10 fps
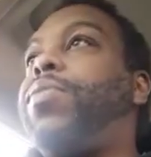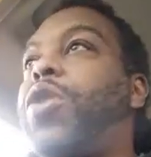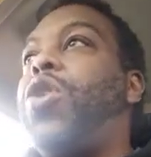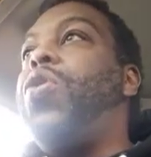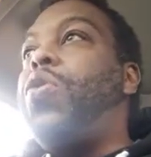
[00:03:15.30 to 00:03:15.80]

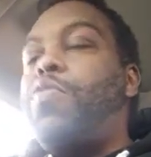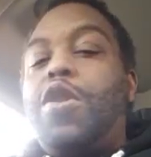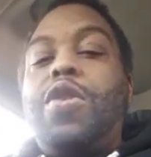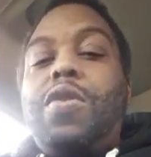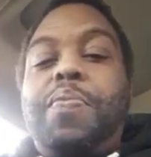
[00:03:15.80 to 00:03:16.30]
No
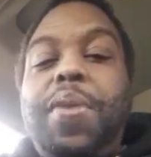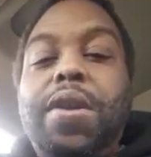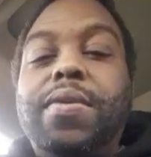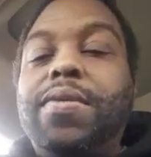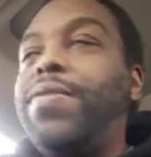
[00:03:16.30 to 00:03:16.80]
more
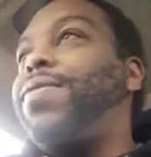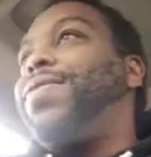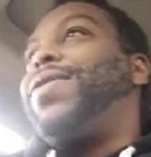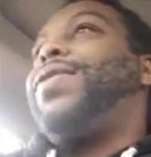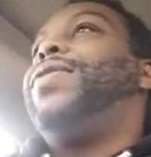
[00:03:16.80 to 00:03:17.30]
poke.
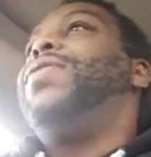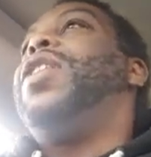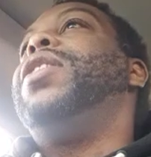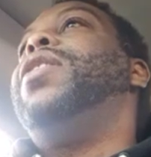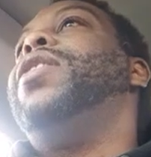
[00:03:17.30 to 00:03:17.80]
I
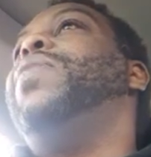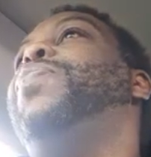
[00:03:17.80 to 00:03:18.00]
had to let the